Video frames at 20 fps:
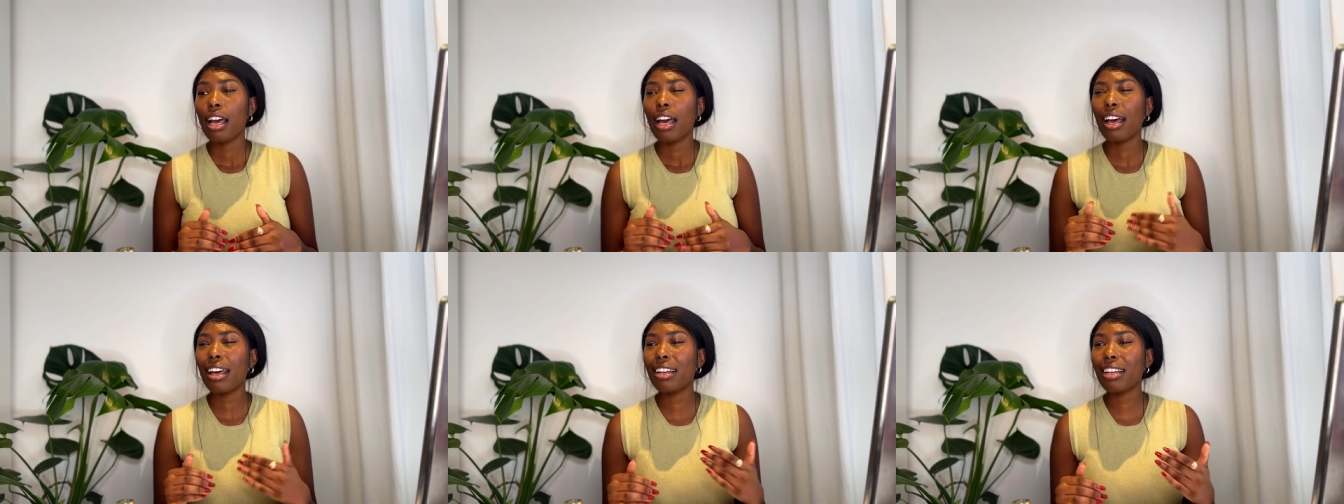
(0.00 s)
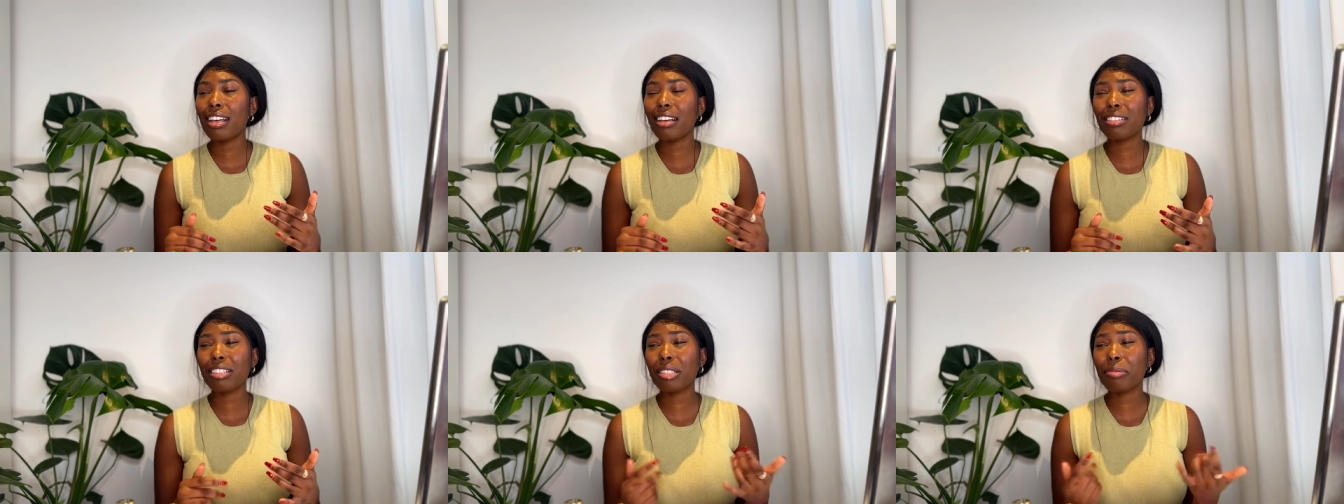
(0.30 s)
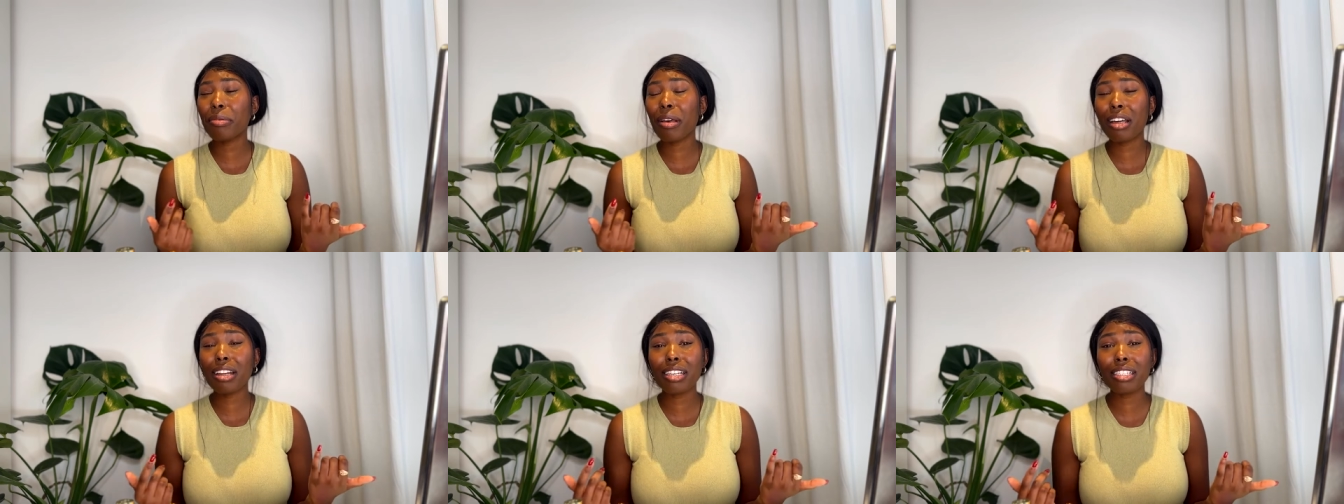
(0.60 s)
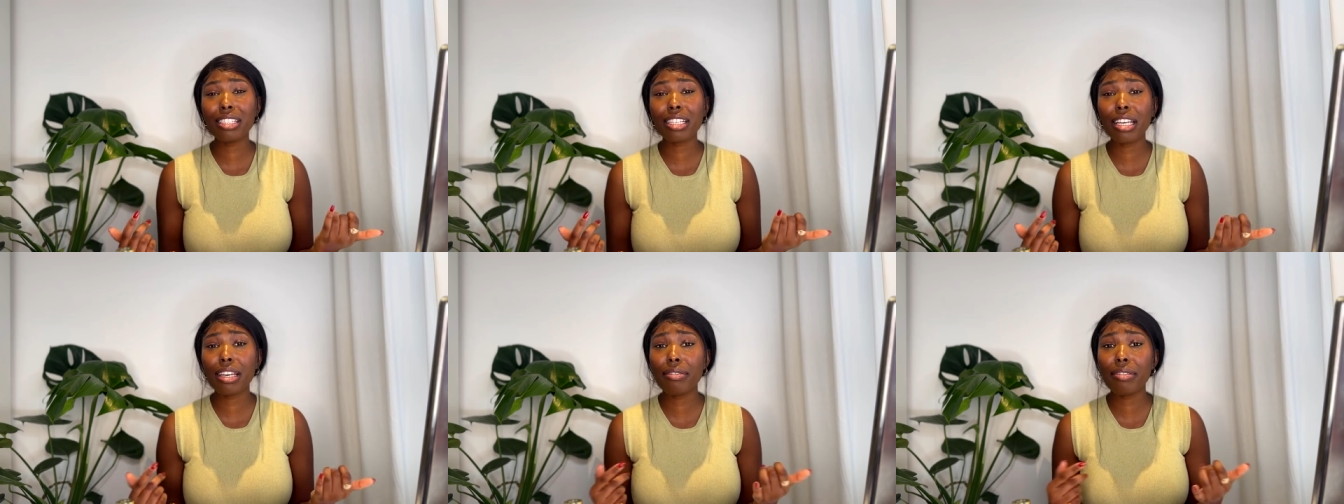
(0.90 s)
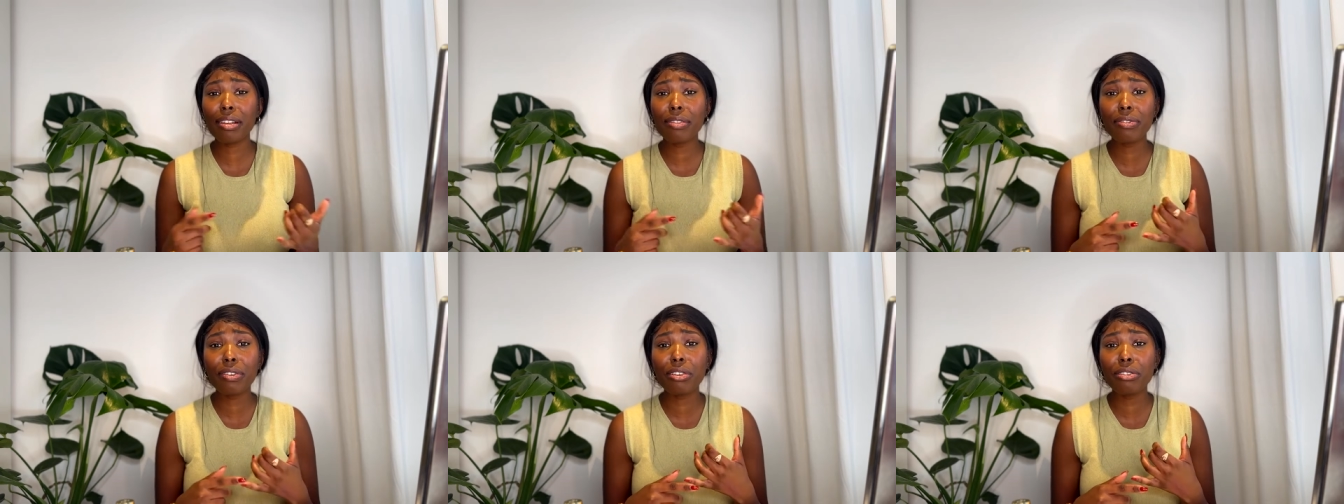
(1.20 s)
And to be honest, even
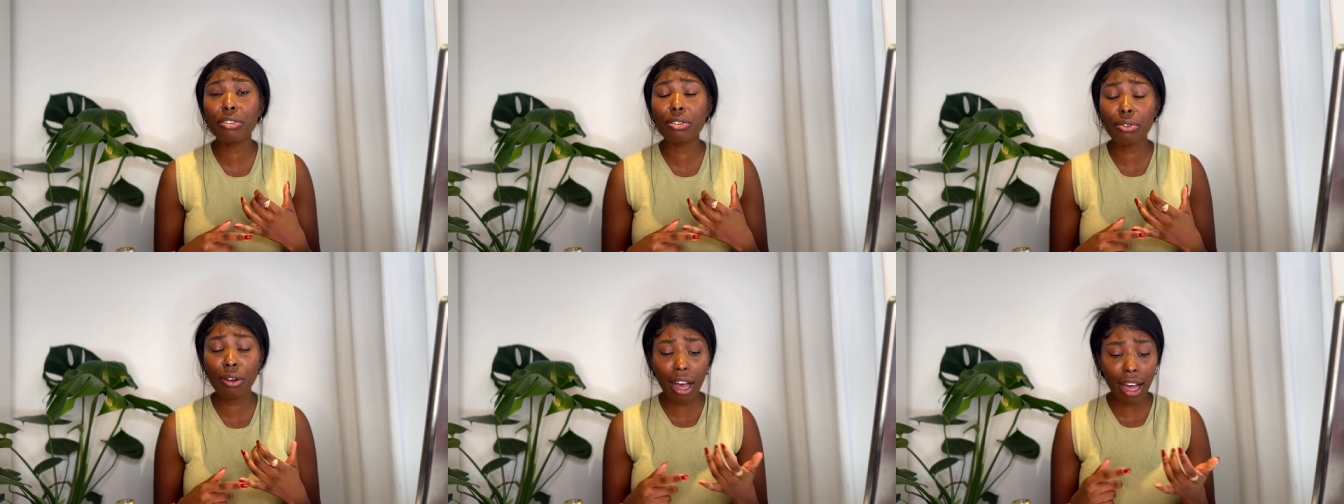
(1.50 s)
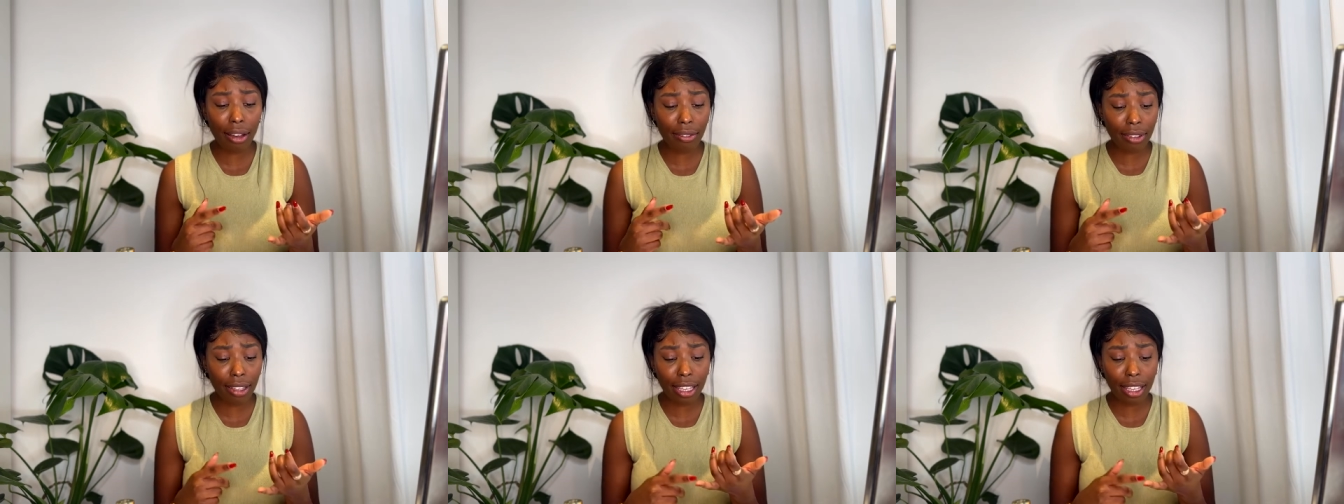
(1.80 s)
if you do have